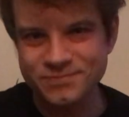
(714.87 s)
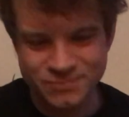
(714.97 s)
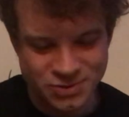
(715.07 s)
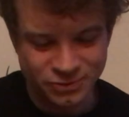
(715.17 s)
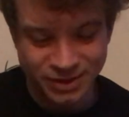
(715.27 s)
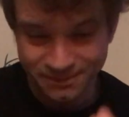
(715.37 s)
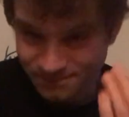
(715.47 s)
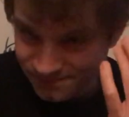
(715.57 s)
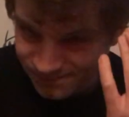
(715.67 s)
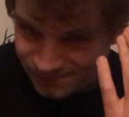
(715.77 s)
using
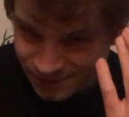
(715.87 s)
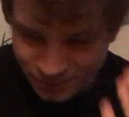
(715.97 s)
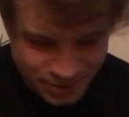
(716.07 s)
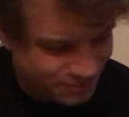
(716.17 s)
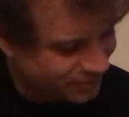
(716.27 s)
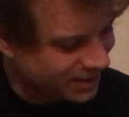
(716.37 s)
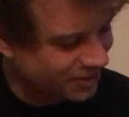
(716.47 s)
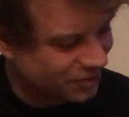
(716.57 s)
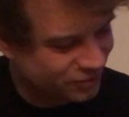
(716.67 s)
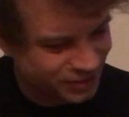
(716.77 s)
three
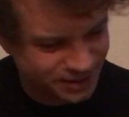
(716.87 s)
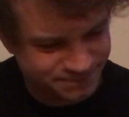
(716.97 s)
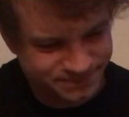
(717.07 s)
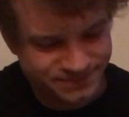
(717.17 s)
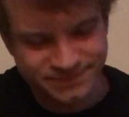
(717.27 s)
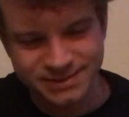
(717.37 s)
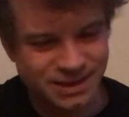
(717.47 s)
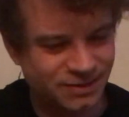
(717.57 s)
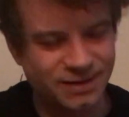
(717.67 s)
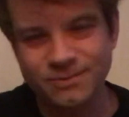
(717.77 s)
fingers that
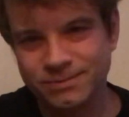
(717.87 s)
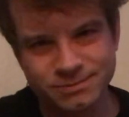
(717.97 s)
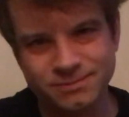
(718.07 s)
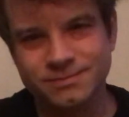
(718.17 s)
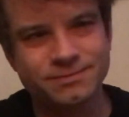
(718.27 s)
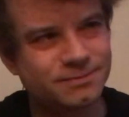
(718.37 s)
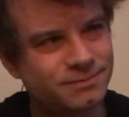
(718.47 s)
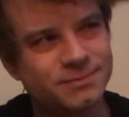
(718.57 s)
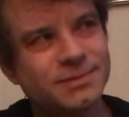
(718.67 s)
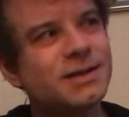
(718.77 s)
I was like,
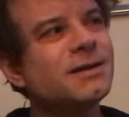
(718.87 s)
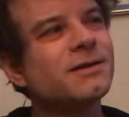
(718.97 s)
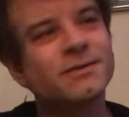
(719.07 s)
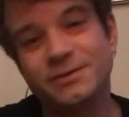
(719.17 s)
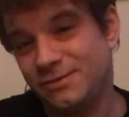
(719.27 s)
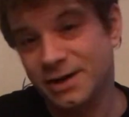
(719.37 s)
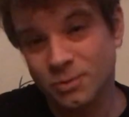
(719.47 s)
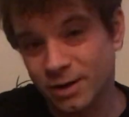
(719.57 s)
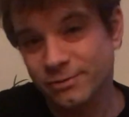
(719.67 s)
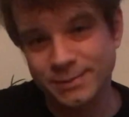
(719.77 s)
let's take
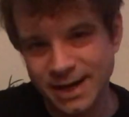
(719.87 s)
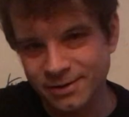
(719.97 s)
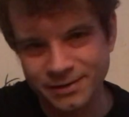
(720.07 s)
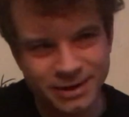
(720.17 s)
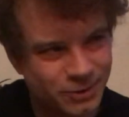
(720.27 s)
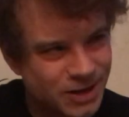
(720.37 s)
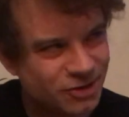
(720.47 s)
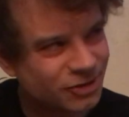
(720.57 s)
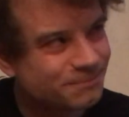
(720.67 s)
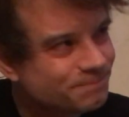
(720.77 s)
one of them of the
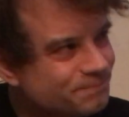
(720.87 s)
equation.